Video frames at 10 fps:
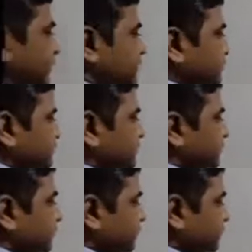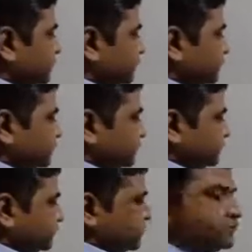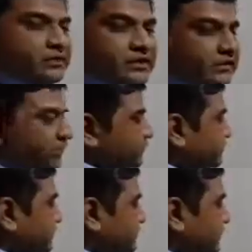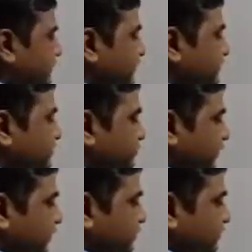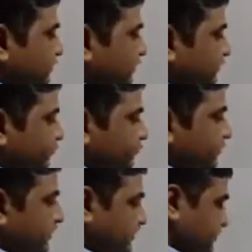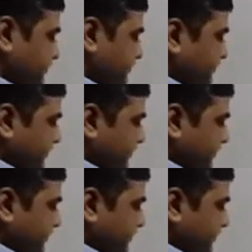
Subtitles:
See, bell ring at 12, then 14 and 16.